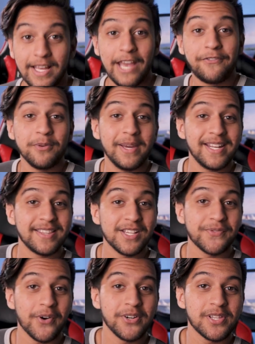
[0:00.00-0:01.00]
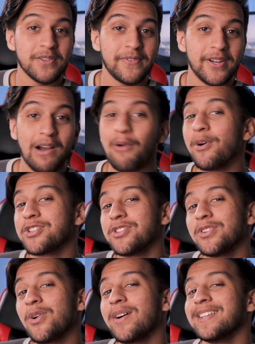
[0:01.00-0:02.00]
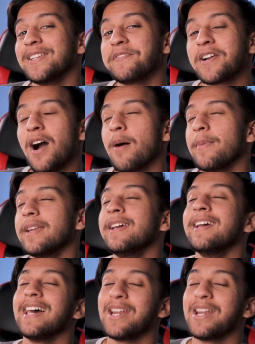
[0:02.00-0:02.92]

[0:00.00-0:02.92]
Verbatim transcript: If you made it this far into the video, I want you to go ahead and leave a comment